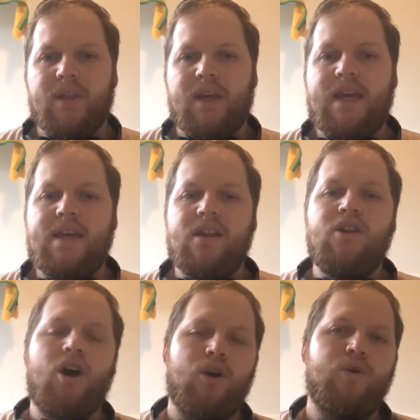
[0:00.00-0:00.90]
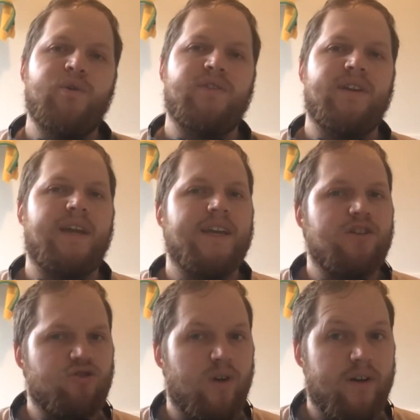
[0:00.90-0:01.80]
he knows and that
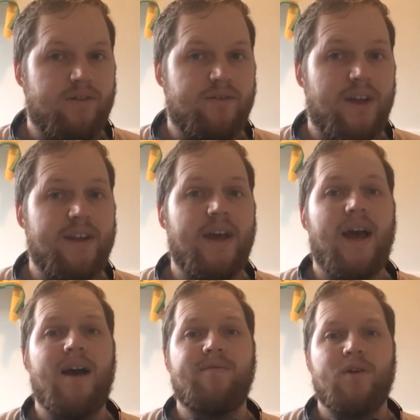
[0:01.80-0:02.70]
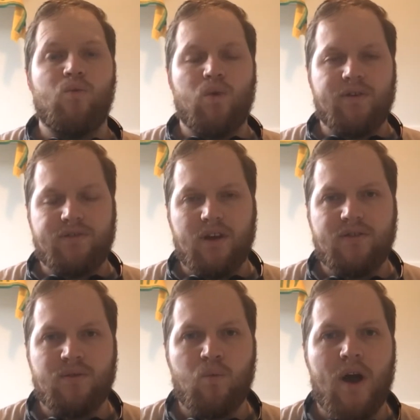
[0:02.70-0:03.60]
he trusts and that have a
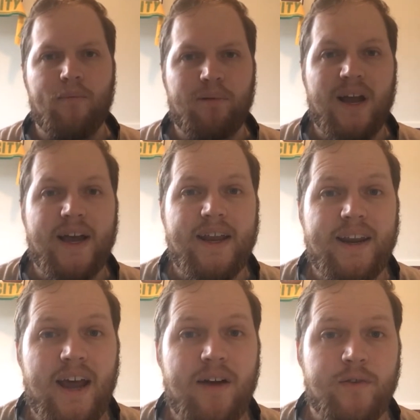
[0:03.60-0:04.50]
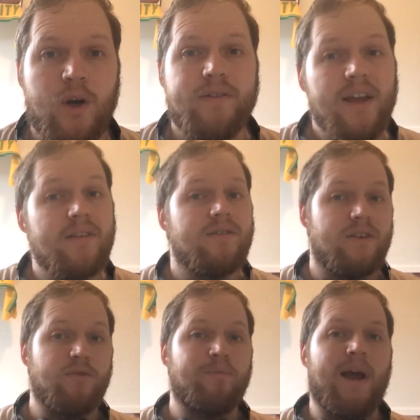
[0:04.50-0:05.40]
certain way of playing and have an
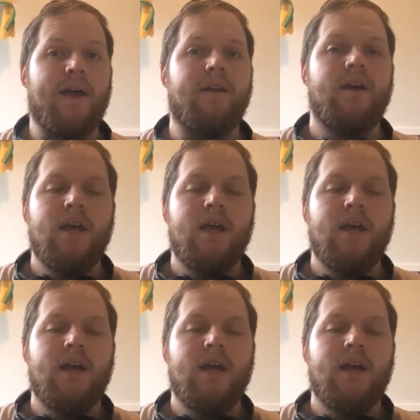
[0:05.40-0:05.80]
identity of playing.